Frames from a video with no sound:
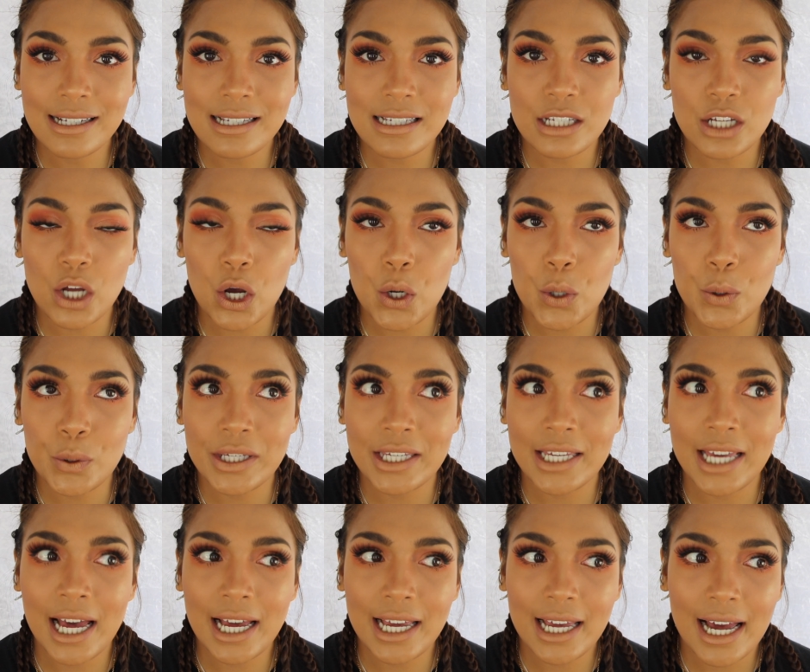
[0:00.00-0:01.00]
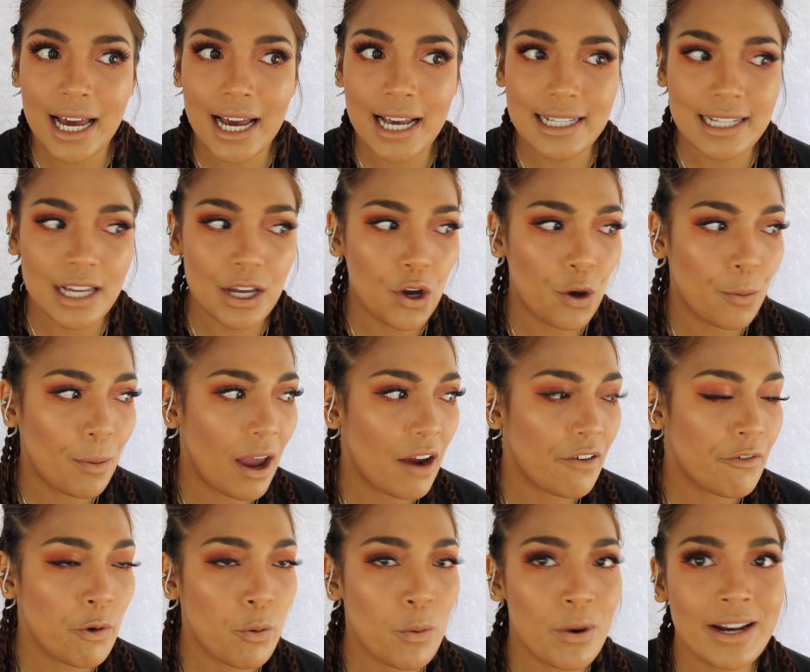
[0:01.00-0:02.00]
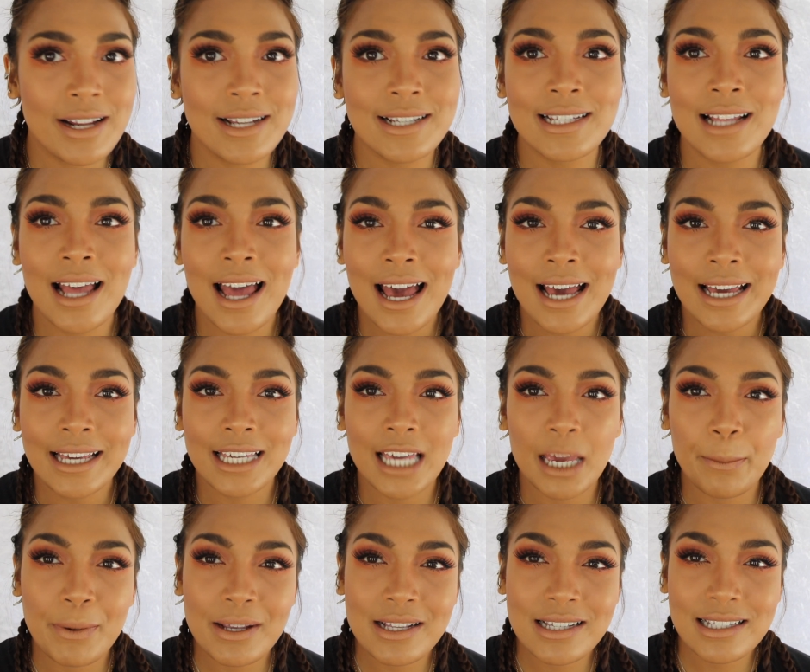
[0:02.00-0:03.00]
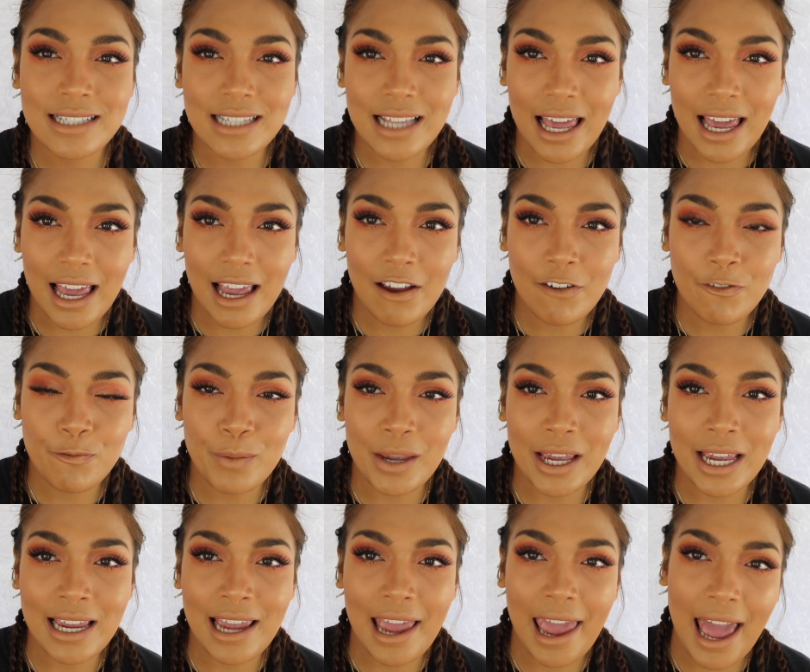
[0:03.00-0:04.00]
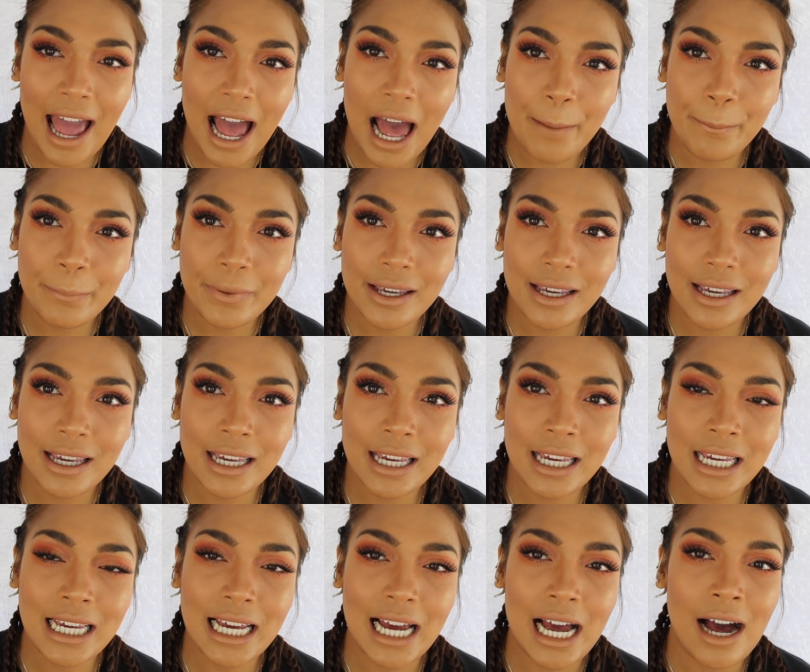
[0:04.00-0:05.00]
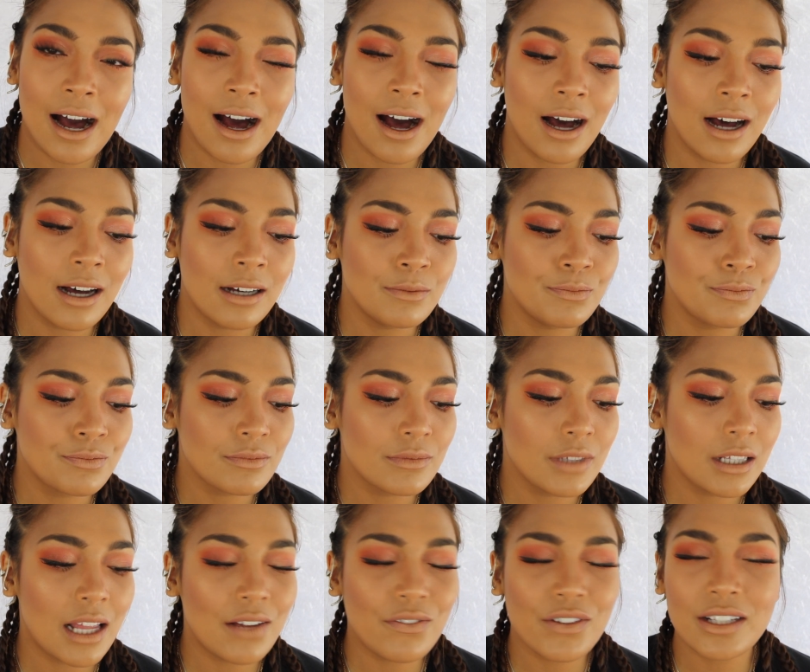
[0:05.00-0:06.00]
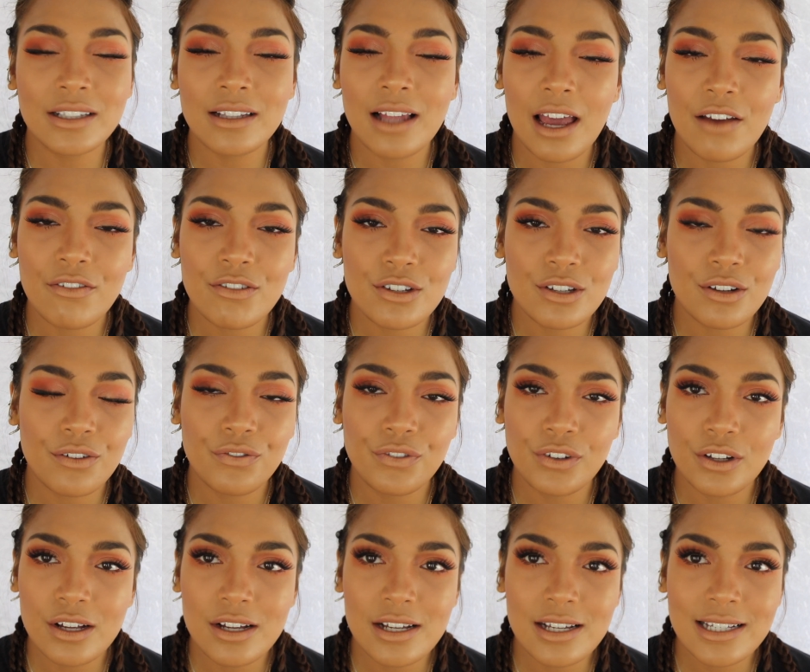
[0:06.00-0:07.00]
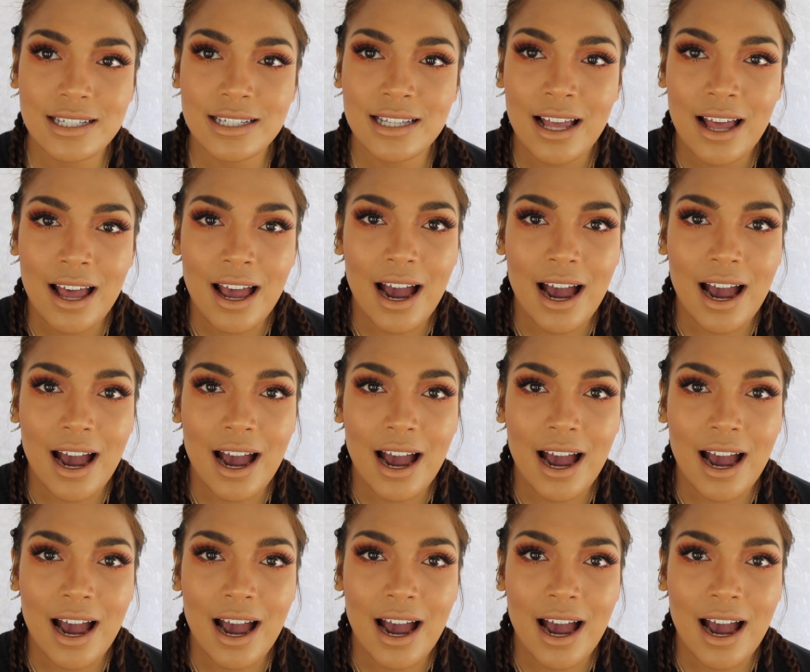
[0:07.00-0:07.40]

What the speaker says: So yeah, guys, I hope everyone is keeping safe, being happy, loving life to the fullest.